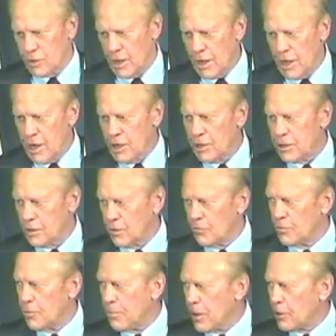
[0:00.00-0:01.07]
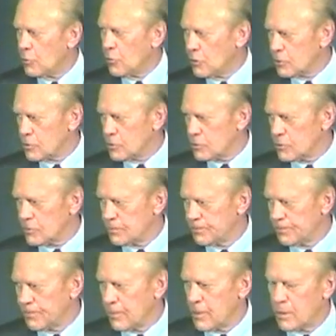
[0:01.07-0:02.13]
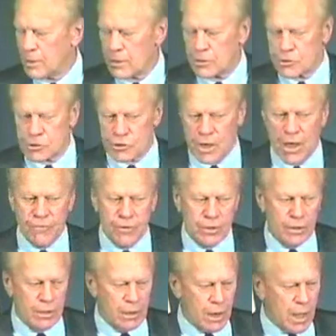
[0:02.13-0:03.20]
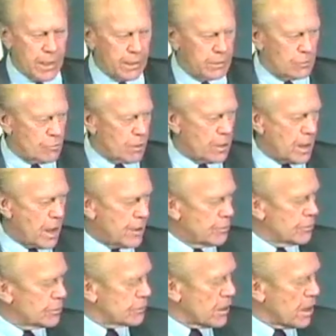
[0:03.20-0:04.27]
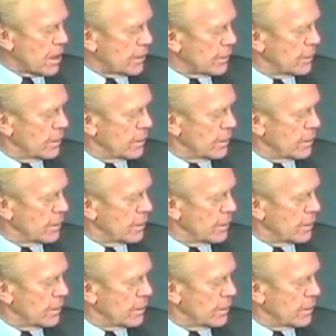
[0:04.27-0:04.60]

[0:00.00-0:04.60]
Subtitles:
8 of the big ones, 7 like the one I was on,